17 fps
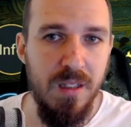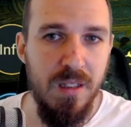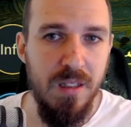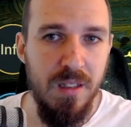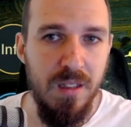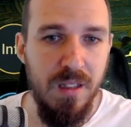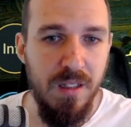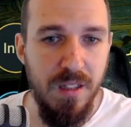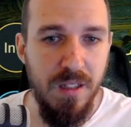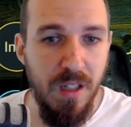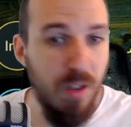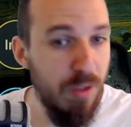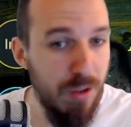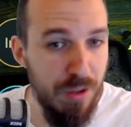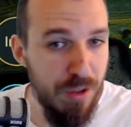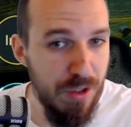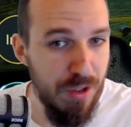And now
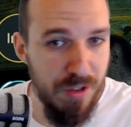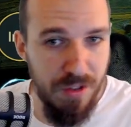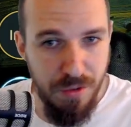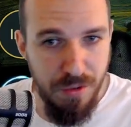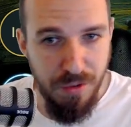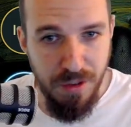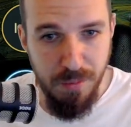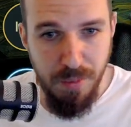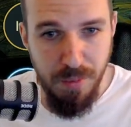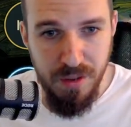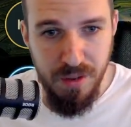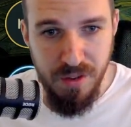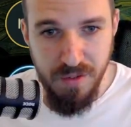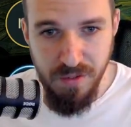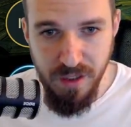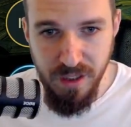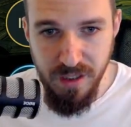you just nuke the boss,
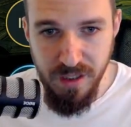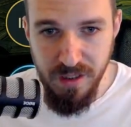right?